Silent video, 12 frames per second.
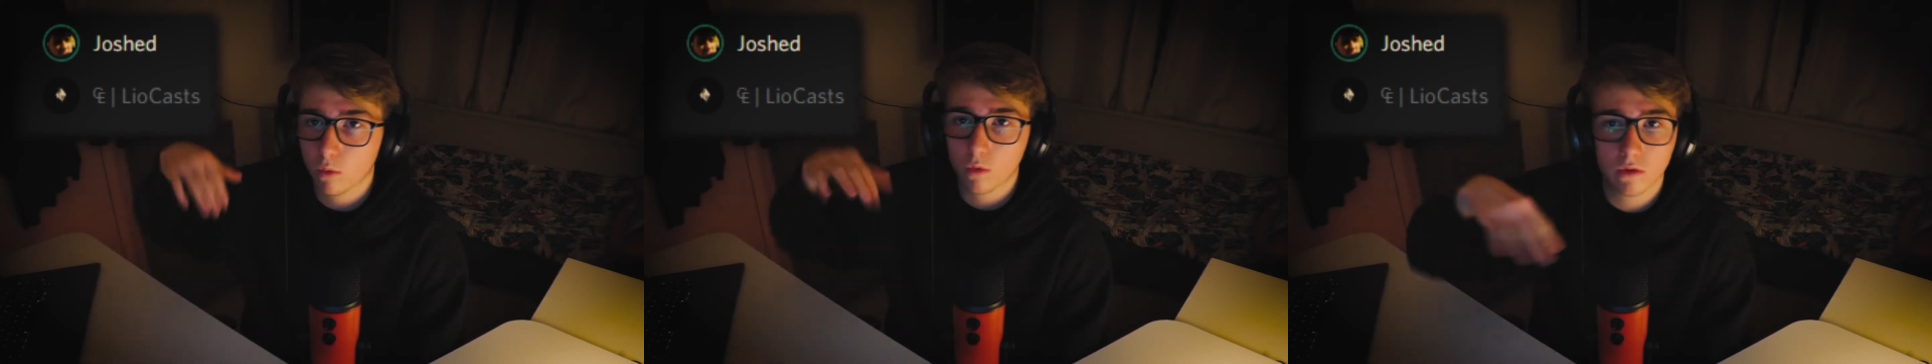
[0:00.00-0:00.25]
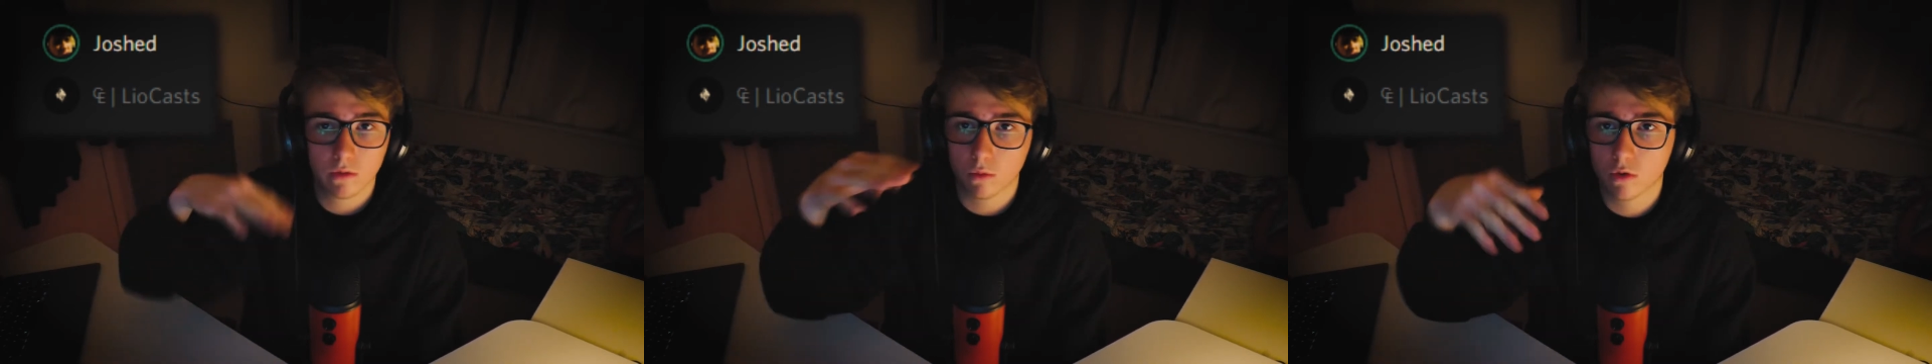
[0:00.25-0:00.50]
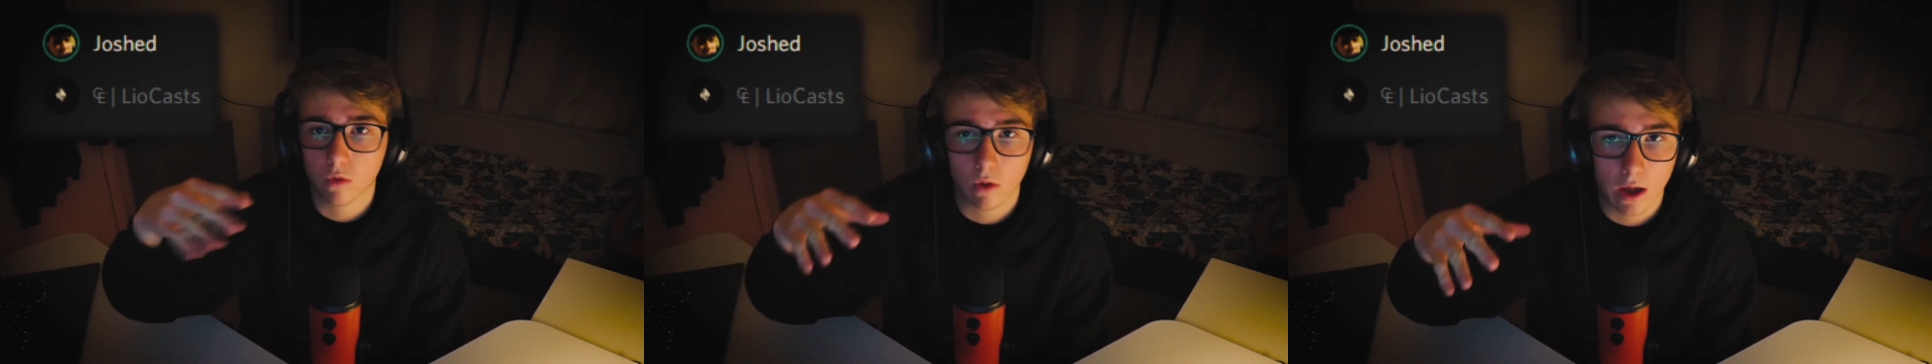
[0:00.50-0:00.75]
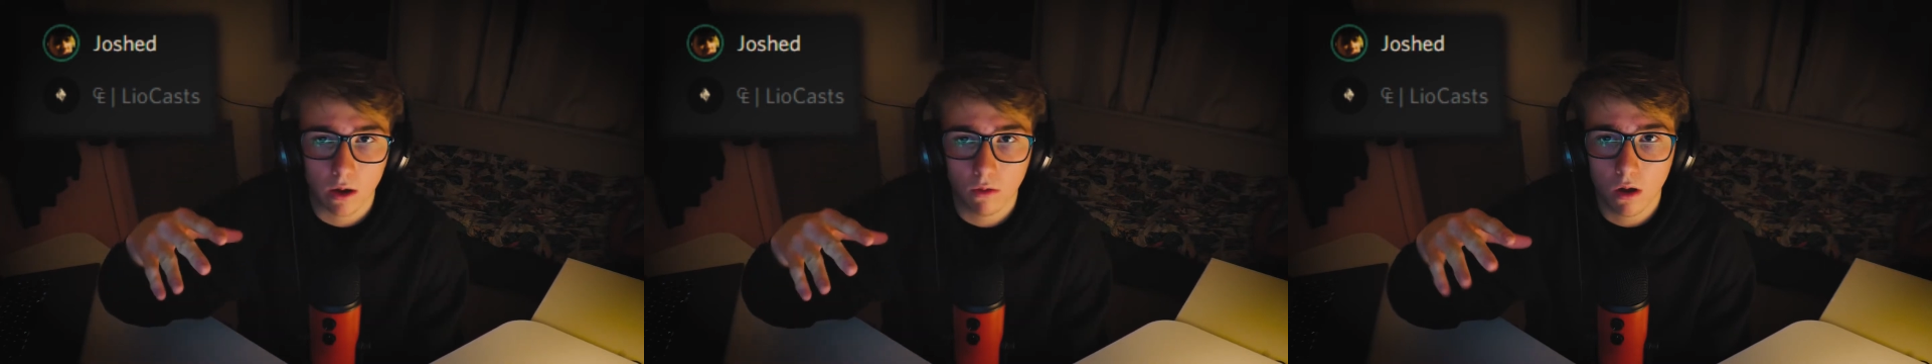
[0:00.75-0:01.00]
We'll sort it
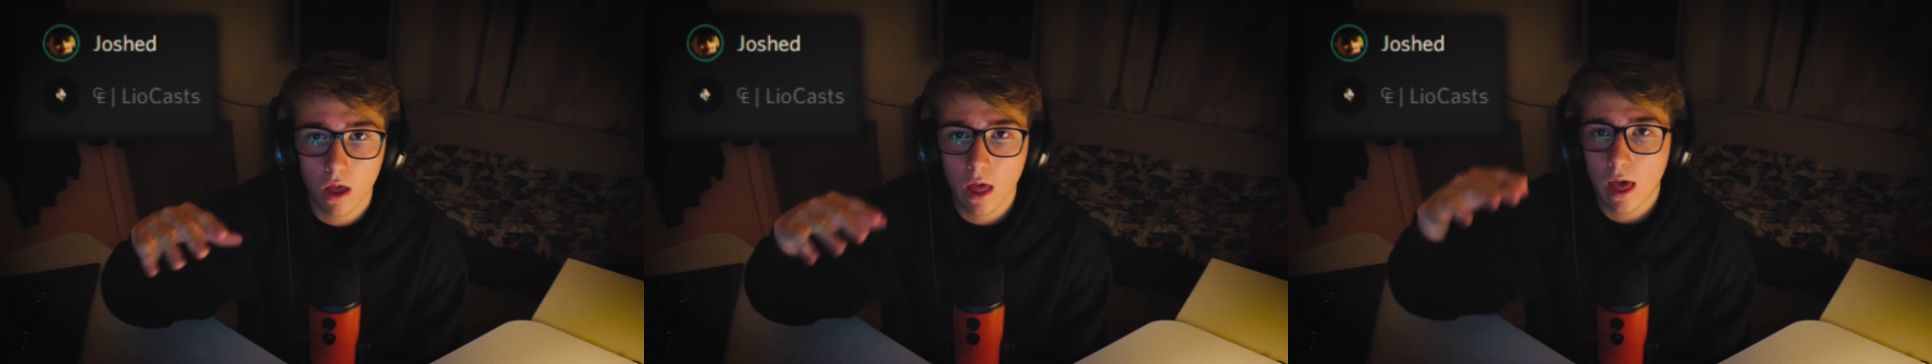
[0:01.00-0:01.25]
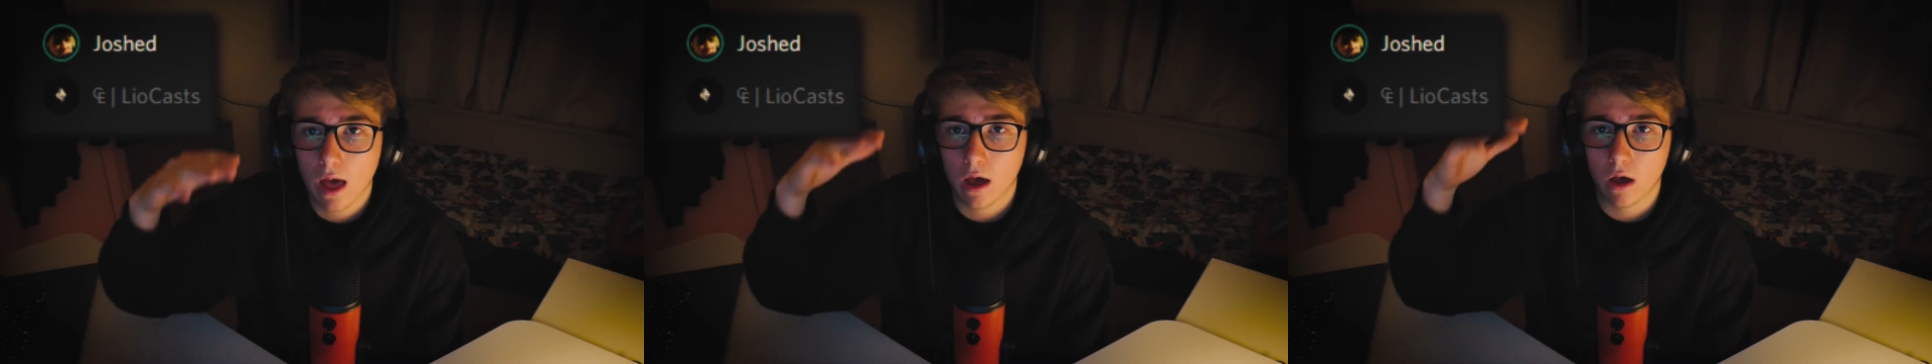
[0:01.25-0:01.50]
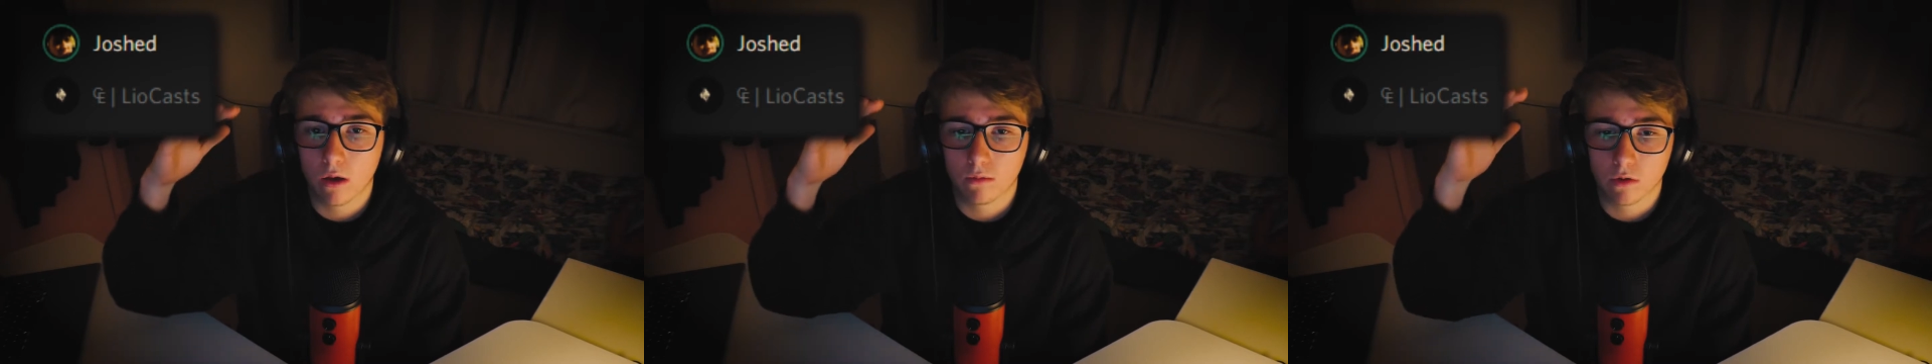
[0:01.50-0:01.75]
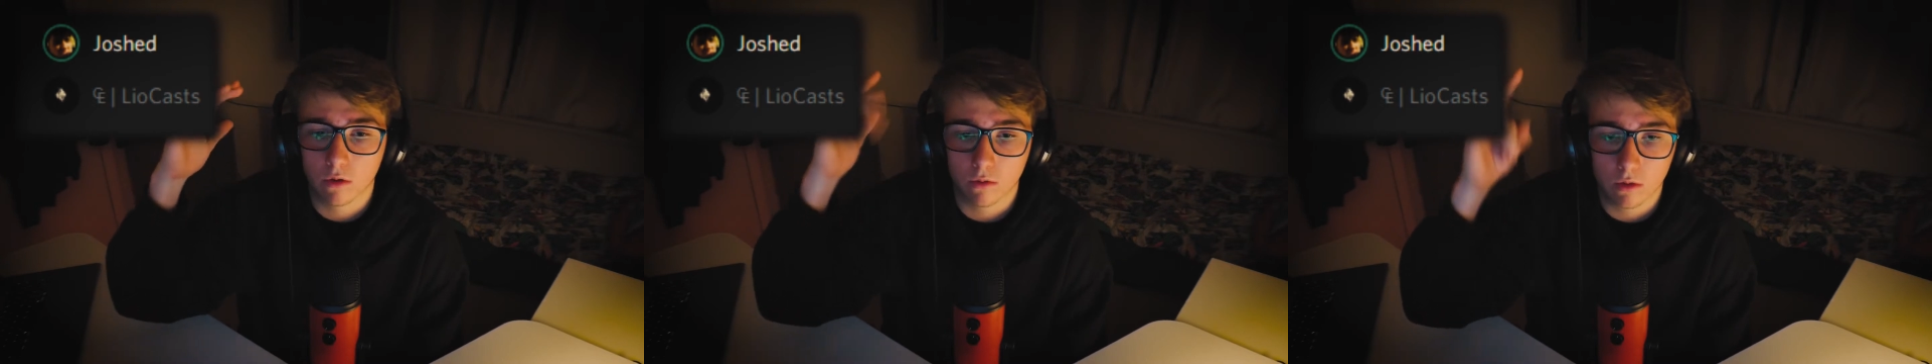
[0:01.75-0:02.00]
out.
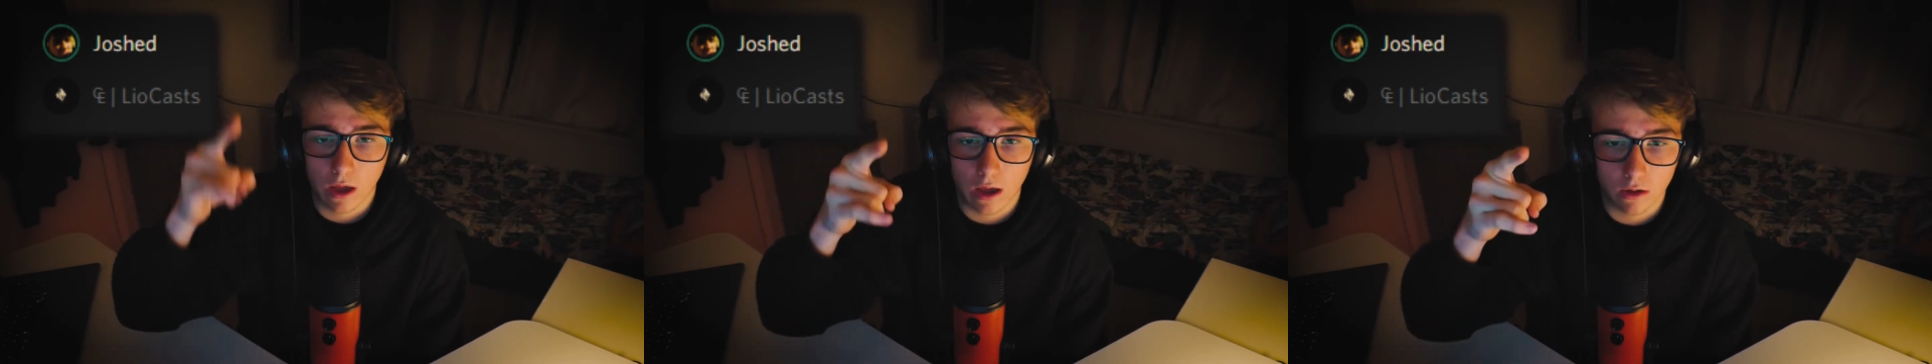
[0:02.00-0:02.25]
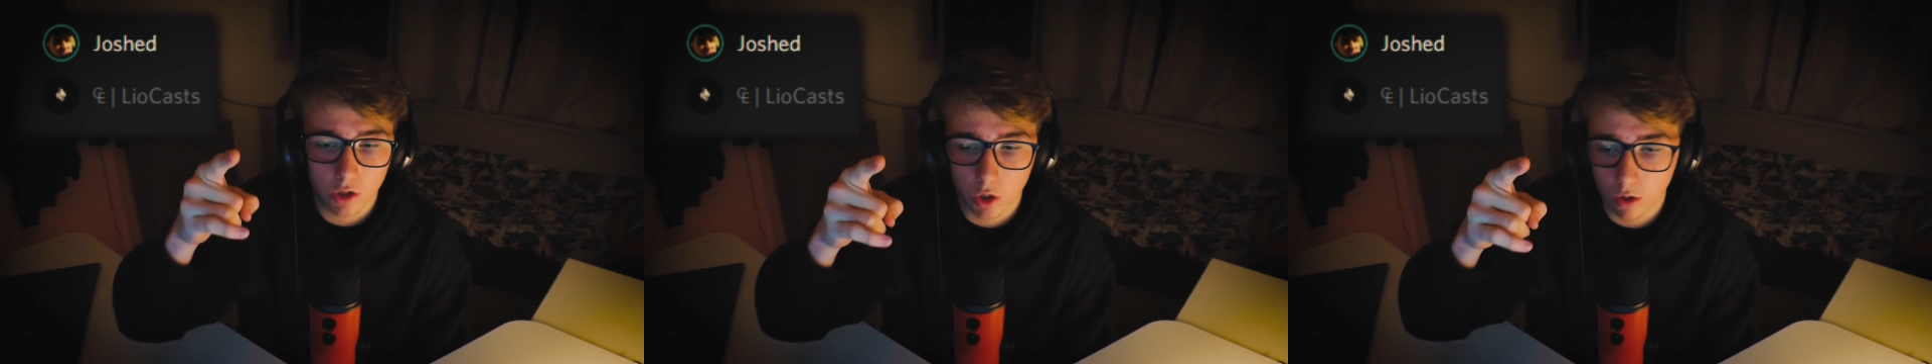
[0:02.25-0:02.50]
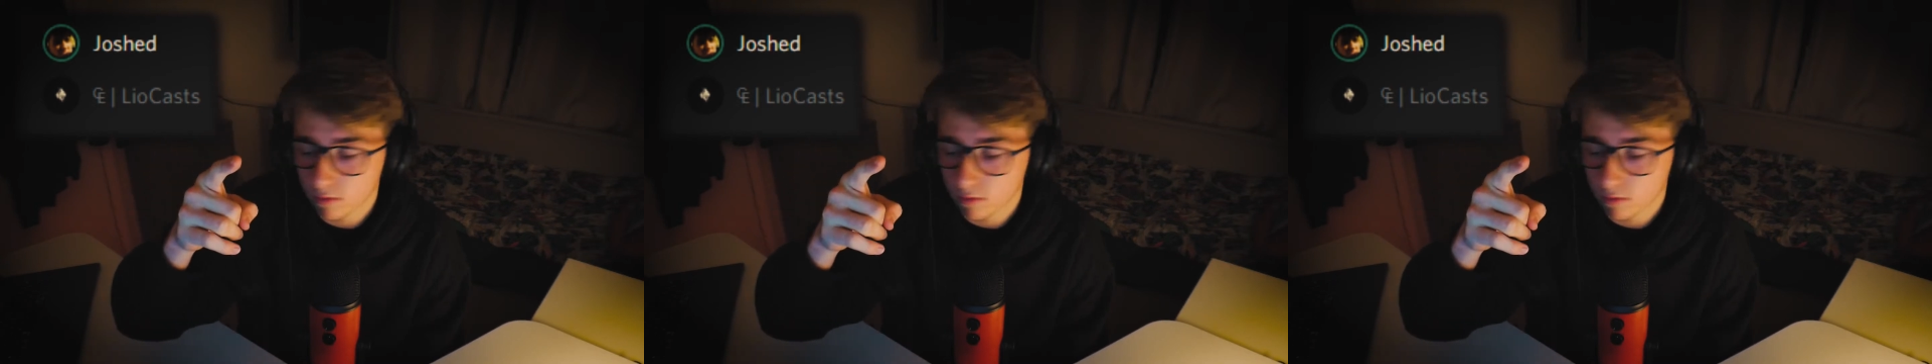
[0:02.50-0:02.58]
So yeah, tune